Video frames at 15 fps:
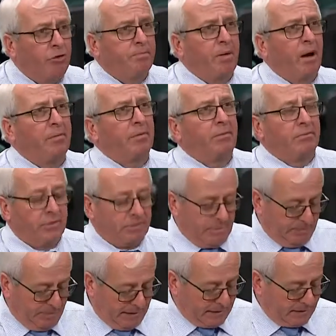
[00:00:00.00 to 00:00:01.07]
no problem with
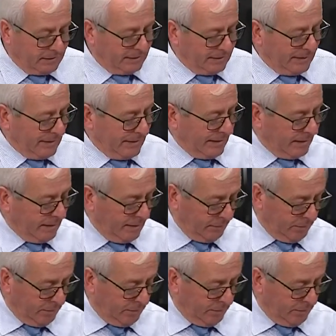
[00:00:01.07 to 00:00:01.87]
a person, uh,